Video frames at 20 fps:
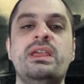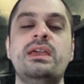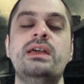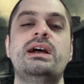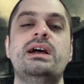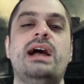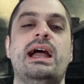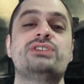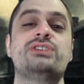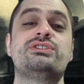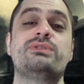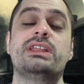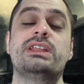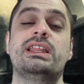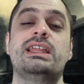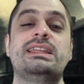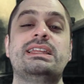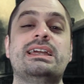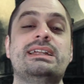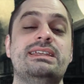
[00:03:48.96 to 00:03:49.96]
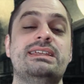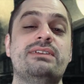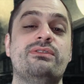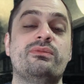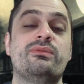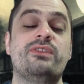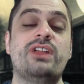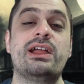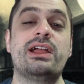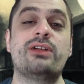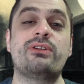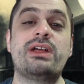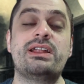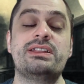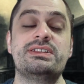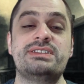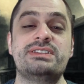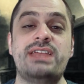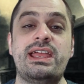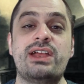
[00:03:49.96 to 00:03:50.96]
I also really like the idea of him flying around in
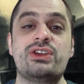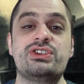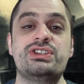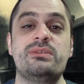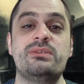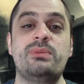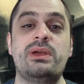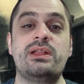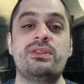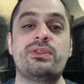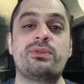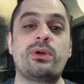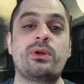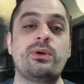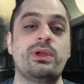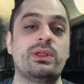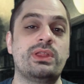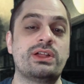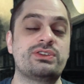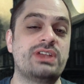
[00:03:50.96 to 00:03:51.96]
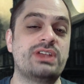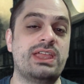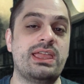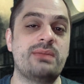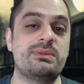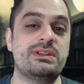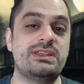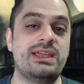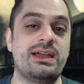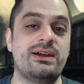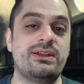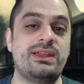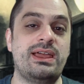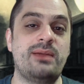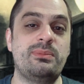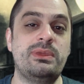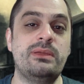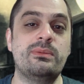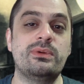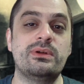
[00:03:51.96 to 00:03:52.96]
his airship and throwing electric Gaiman down at
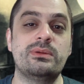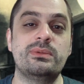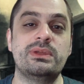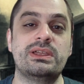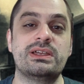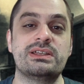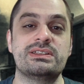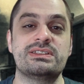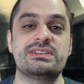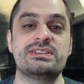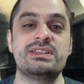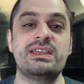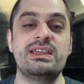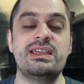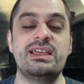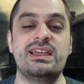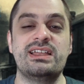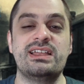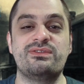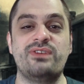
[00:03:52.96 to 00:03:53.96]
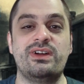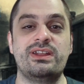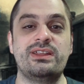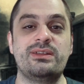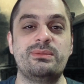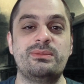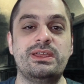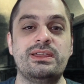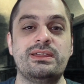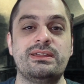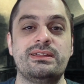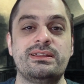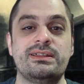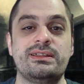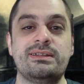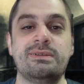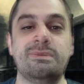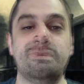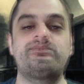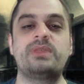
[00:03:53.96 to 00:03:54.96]
people, because it's funny to me.
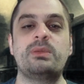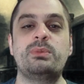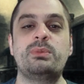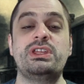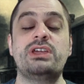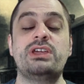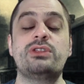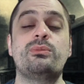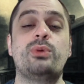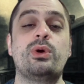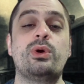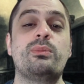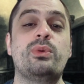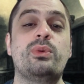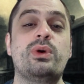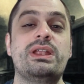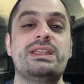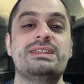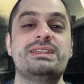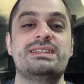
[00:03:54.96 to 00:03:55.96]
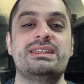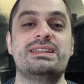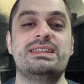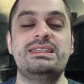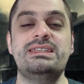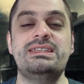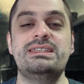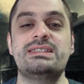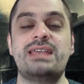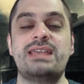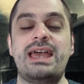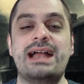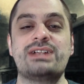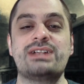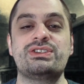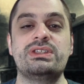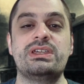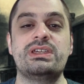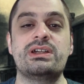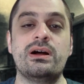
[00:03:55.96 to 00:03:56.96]
But the other important point is that these
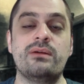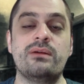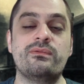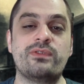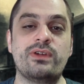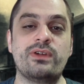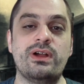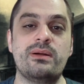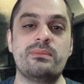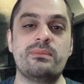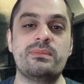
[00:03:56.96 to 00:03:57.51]
actually come from